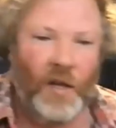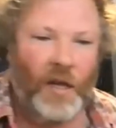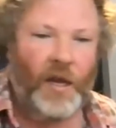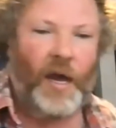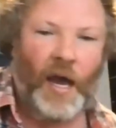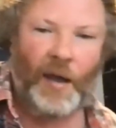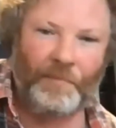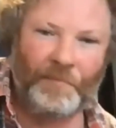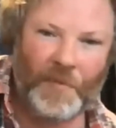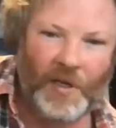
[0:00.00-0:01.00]

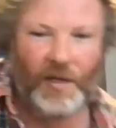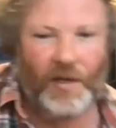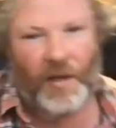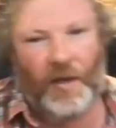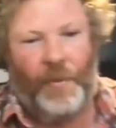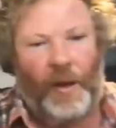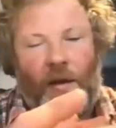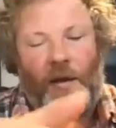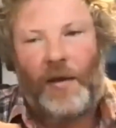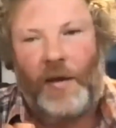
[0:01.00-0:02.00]
But
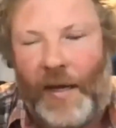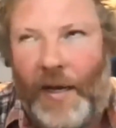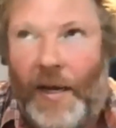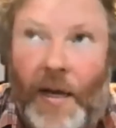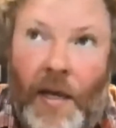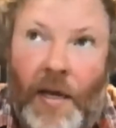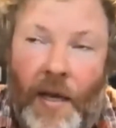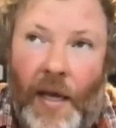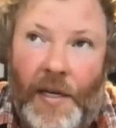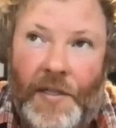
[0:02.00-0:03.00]

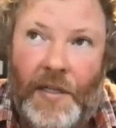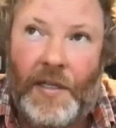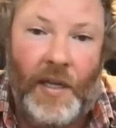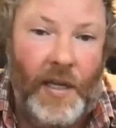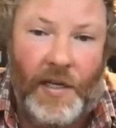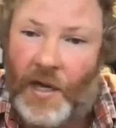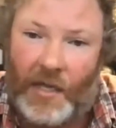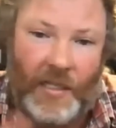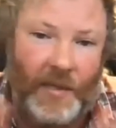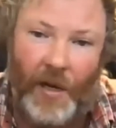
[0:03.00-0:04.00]
he
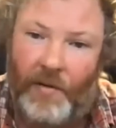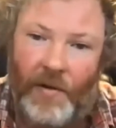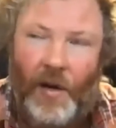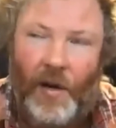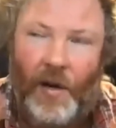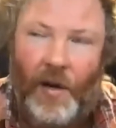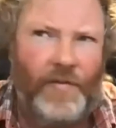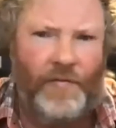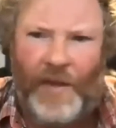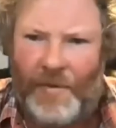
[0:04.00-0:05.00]
talks about, you know, one of the
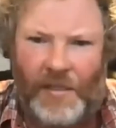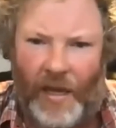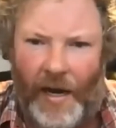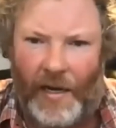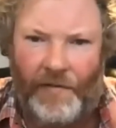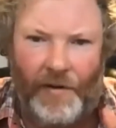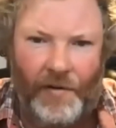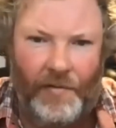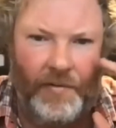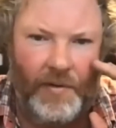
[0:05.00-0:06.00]
famous line, if
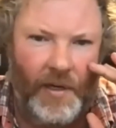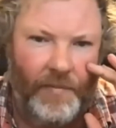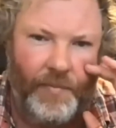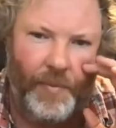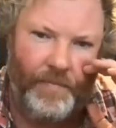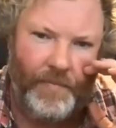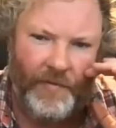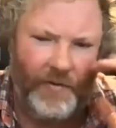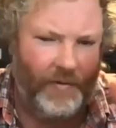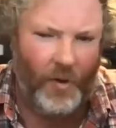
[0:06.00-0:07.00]
you're
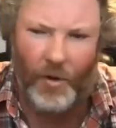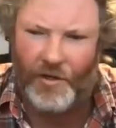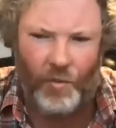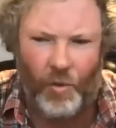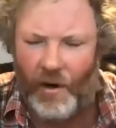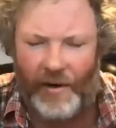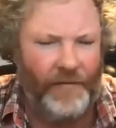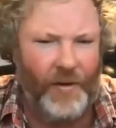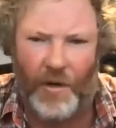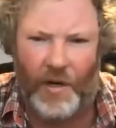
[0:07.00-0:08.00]
going to war, I
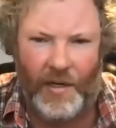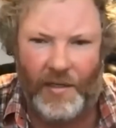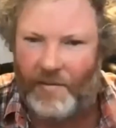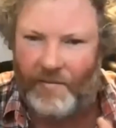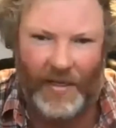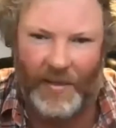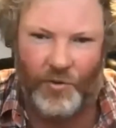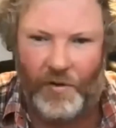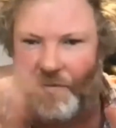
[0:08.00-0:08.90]
forget what it is, it makes some sort of